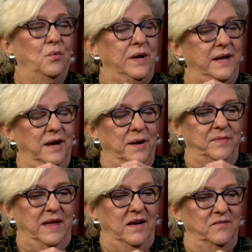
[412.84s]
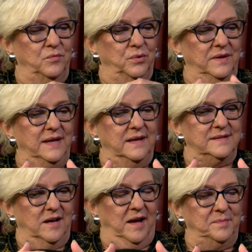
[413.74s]
We have really
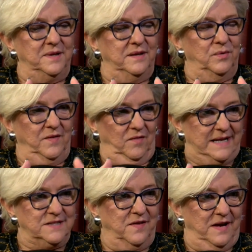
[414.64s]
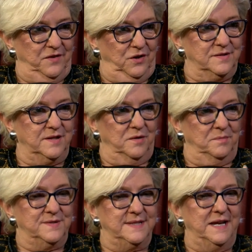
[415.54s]
adopted in the last 5 years in our
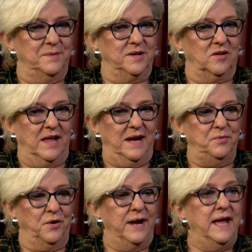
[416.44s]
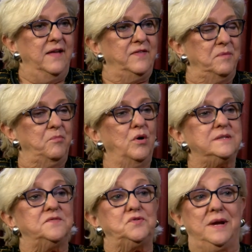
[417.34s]
museum and library the
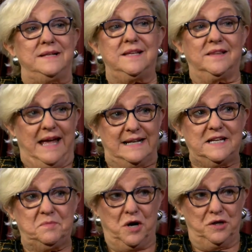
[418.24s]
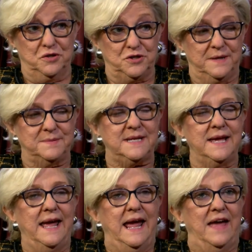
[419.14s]
importance of transatlantic partnerships,
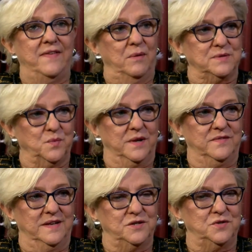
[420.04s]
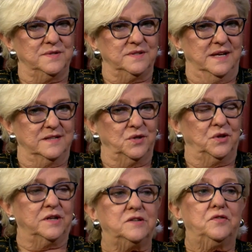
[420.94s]
and that was one of the issues as we
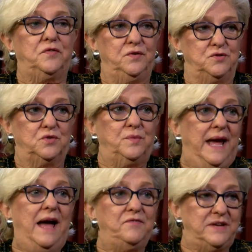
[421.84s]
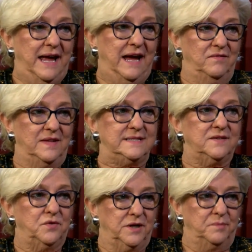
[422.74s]
to the future. We have to have these
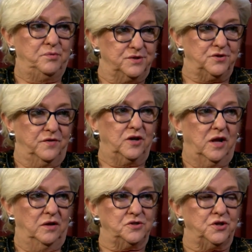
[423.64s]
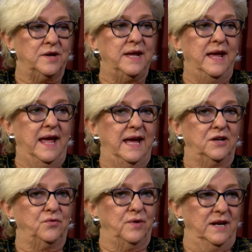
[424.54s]
if we're going to preserve our culture
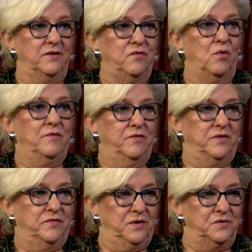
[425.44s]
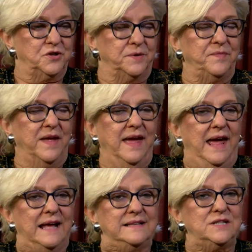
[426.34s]
and create a forum for the future.
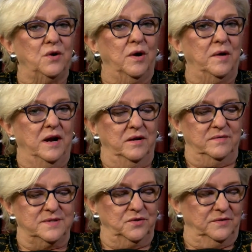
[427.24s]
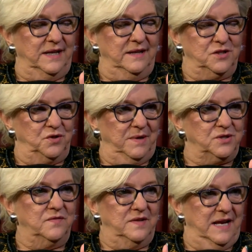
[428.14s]
And so certainly, as you
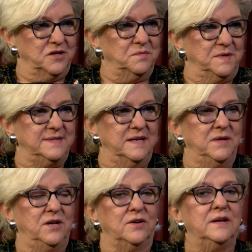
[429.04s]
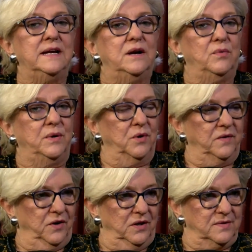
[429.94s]
mentioned, the National Museum here, we
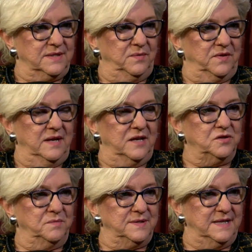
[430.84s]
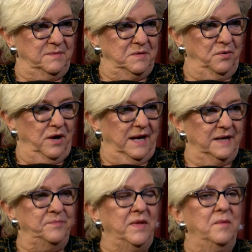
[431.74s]
work very closely with the National Museum in
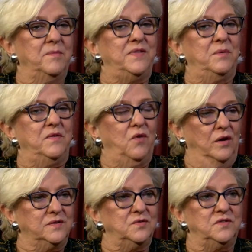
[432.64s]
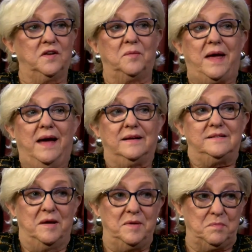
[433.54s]
Prague, but then we've also developed
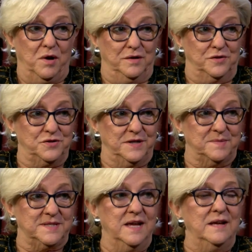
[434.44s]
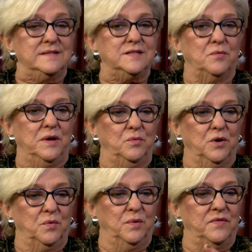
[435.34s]
academic partnerships. So we
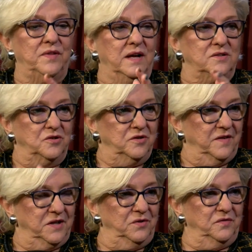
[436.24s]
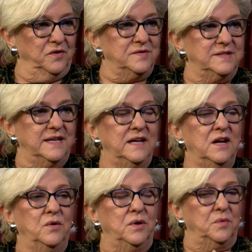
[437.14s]
work with Trnava University,
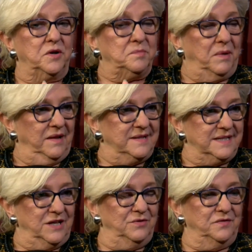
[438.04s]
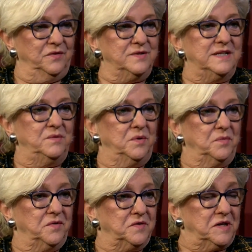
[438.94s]
we work with Palacký University, we
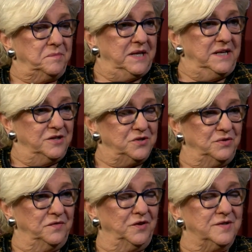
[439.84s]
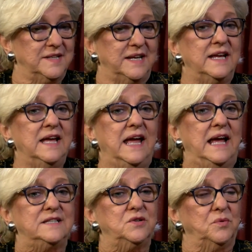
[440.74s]
work for Comenius University,
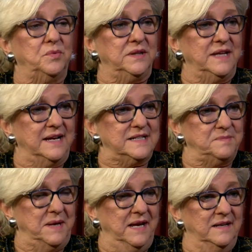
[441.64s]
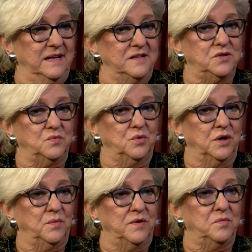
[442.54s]
and so we're really expanding to
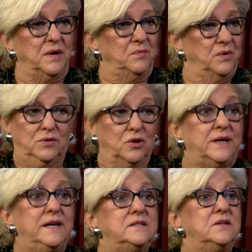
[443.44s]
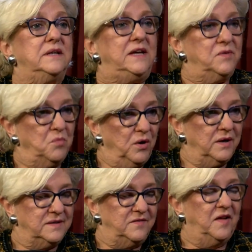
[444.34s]
work with, and we're looking to even more
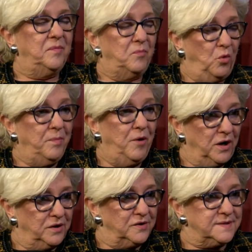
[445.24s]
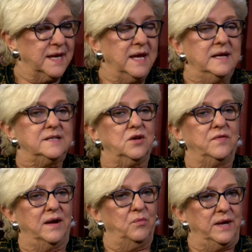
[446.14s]
develop more partners so
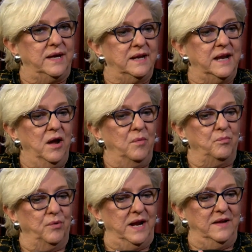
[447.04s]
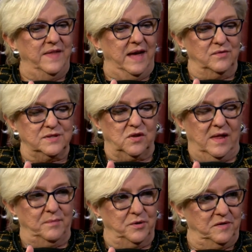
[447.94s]
that we can bring those
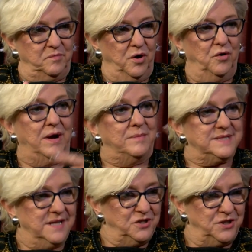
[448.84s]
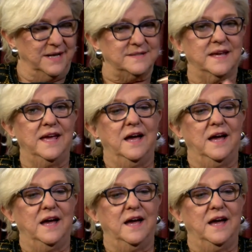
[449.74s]
collaborative programs, such as